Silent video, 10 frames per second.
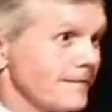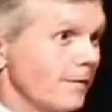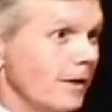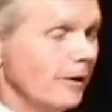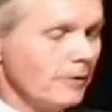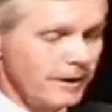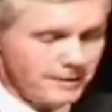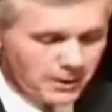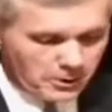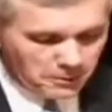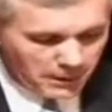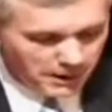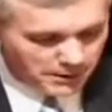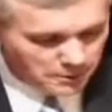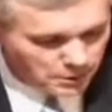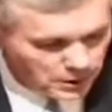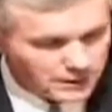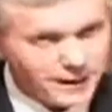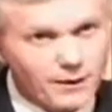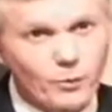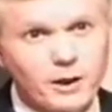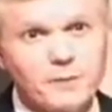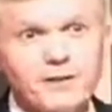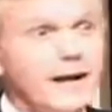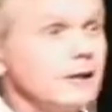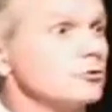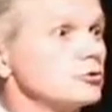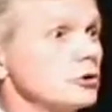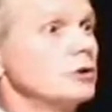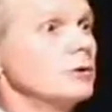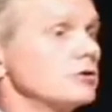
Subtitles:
Well, only Yogi Berra could put it that way, but that is true.